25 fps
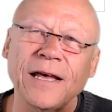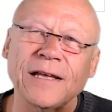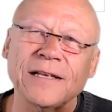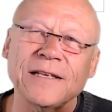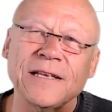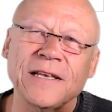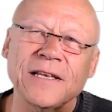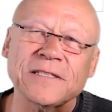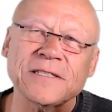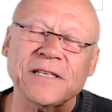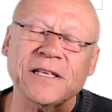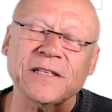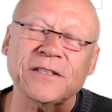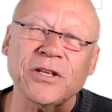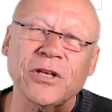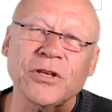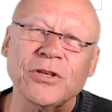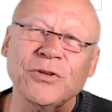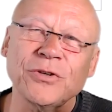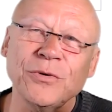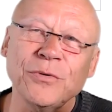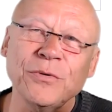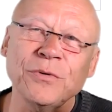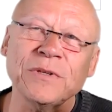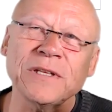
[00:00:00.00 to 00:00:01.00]
is at the
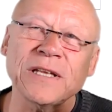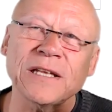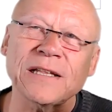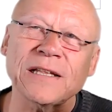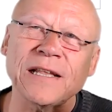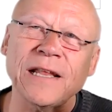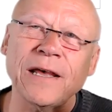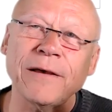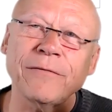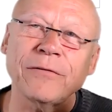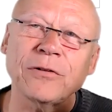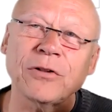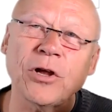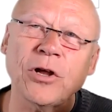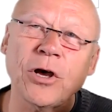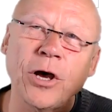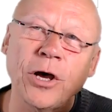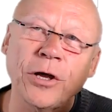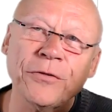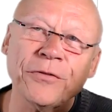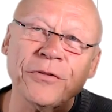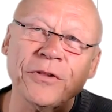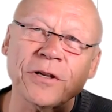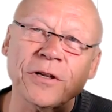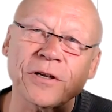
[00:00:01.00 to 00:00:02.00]
unit level
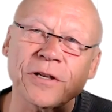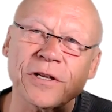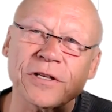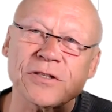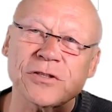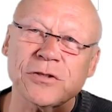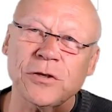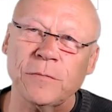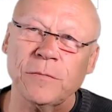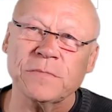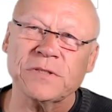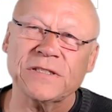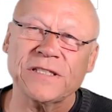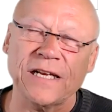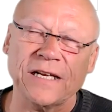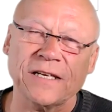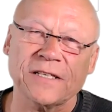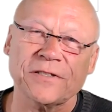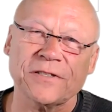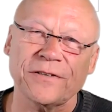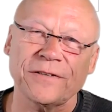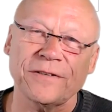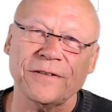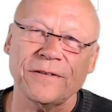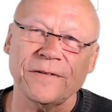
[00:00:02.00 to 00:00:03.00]
under the
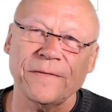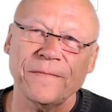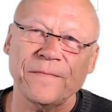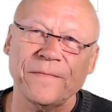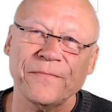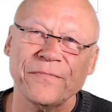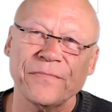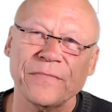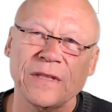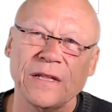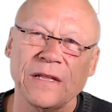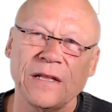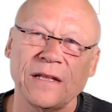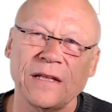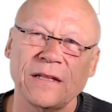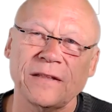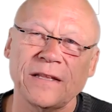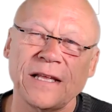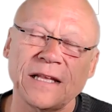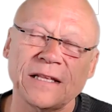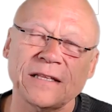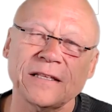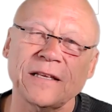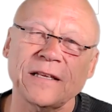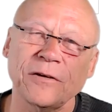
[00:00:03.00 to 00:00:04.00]
subsection.
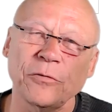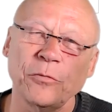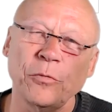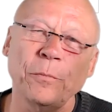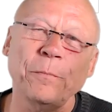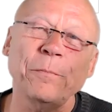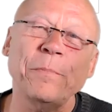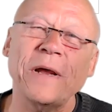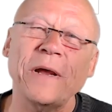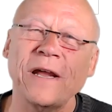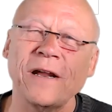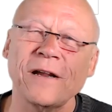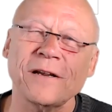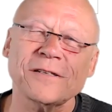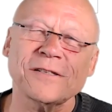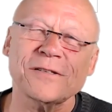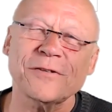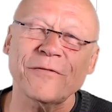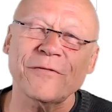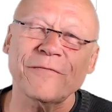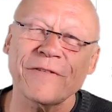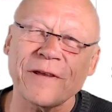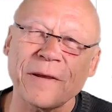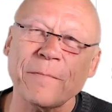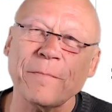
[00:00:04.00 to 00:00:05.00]
That compares
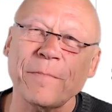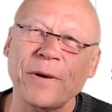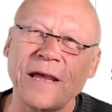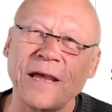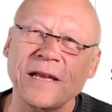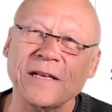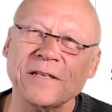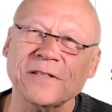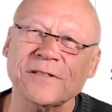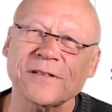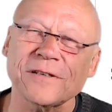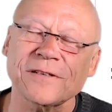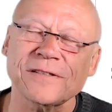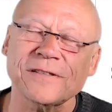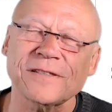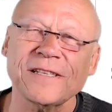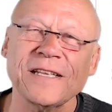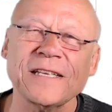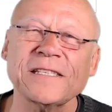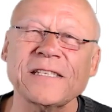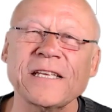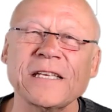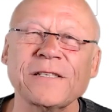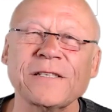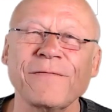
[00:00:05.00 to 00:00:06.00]
to web pages.
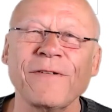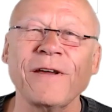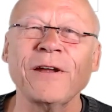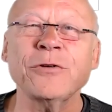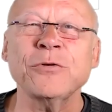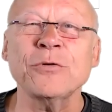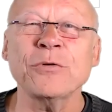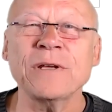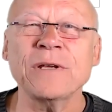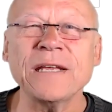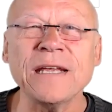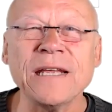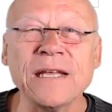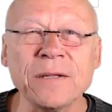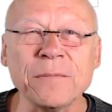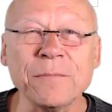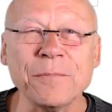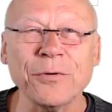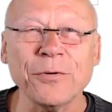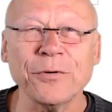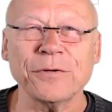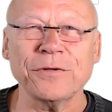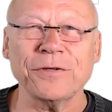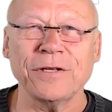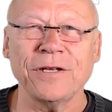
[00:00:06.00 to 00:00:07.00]
This is where you
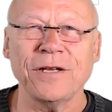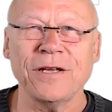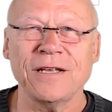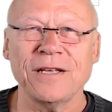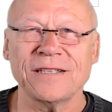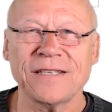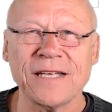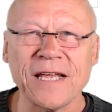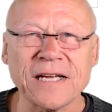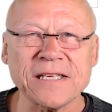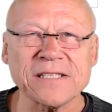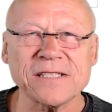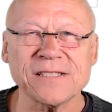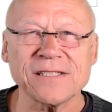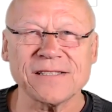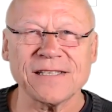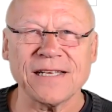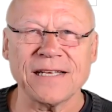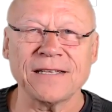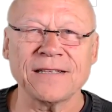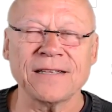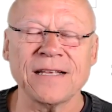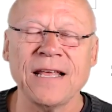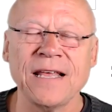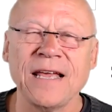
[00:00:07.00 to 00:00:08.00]
input text
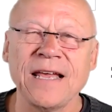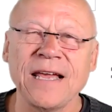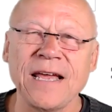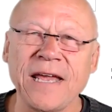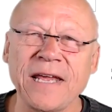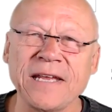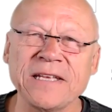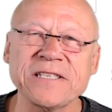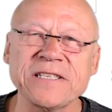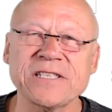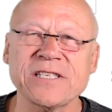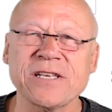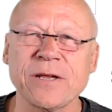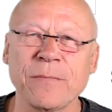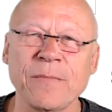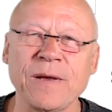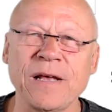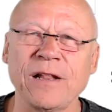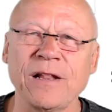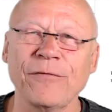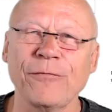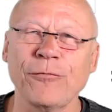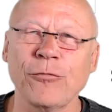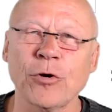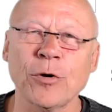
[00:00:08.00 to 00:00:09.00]
in
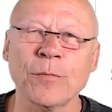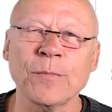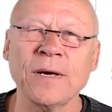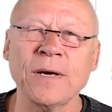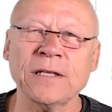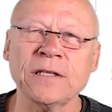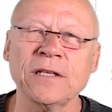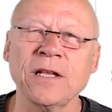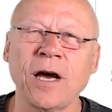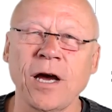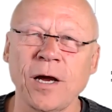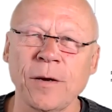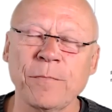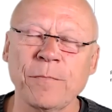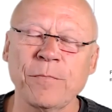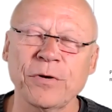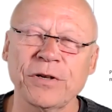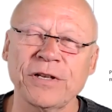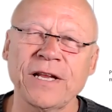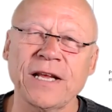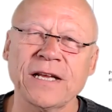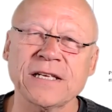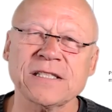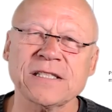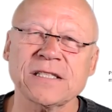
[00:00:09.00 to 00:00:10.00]
HTML format,
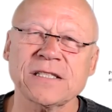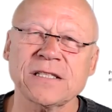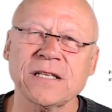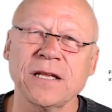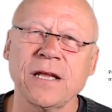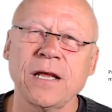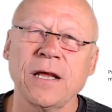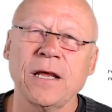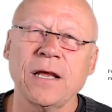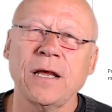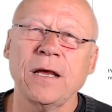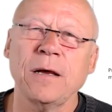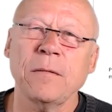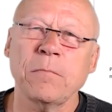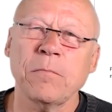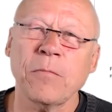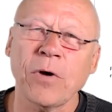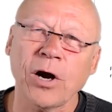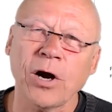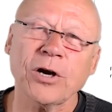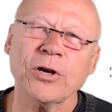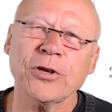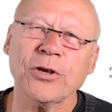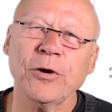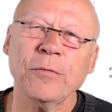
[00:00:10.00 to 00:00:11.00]
hypertext
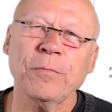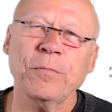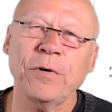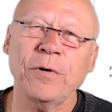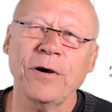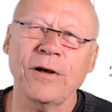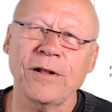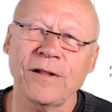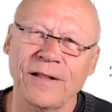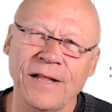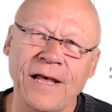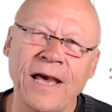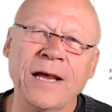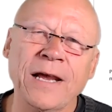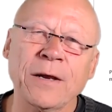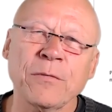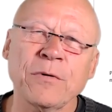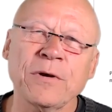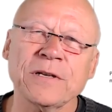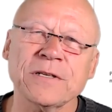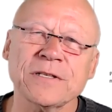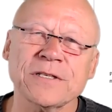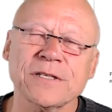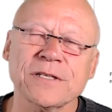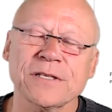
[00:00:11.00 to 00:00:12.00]
markup
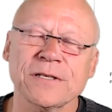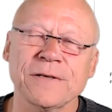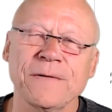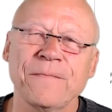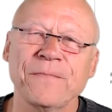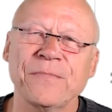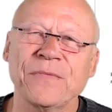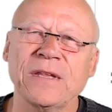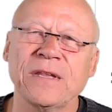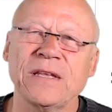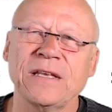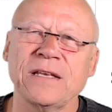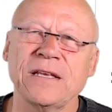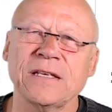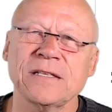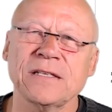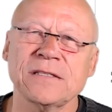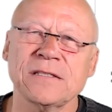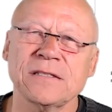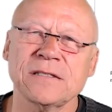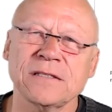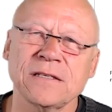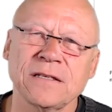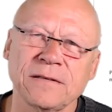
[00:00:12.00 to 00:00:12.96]
language is